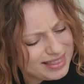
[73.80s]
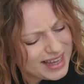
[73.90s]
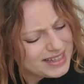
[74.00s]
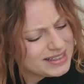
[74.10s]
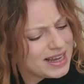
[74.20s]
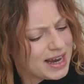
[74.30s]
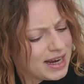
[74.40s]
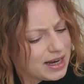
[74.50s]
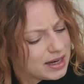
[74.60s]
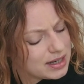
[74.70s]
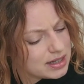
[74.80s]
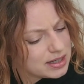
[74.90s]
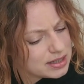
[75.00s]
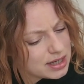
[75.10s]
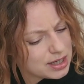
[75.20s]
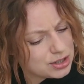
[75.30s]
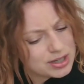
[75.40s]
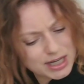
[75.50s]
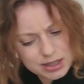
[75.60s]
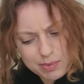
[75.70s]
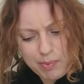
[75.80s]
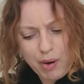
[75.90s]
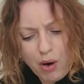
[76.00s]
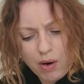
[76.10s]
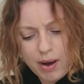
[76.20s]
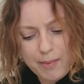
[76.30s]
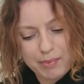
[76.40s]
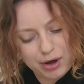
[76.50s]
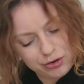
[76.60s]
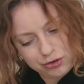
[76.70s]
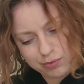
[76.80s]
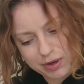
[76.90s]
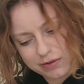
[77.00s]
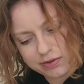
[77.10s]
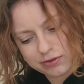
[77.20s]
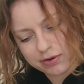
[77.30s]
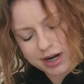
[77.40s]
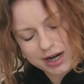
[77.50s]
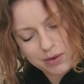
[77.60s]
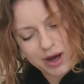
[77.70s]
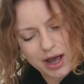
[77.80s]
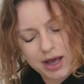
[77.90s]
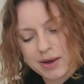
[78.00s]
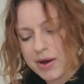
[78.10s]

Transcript: They say that you don't need to put much because it's already quite,